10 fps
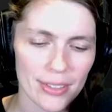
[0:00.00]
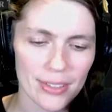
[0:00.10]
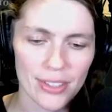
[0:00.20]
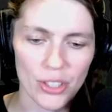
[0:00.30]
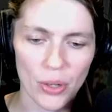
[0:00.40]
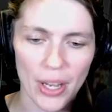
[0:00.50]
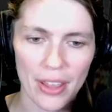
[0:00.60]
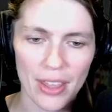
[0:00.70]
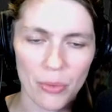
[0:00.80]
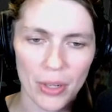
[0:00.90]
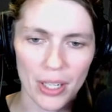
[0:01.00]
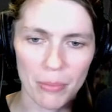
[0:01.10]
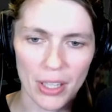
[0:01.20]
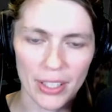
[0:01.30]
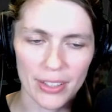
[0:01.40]
So I think we're gonna
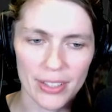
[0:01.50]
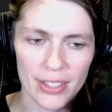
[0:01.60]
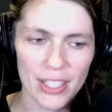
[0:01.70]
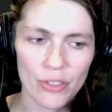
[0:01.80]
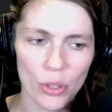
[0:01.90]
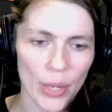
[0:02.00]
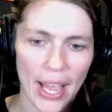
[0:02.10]
mulligan this, even though we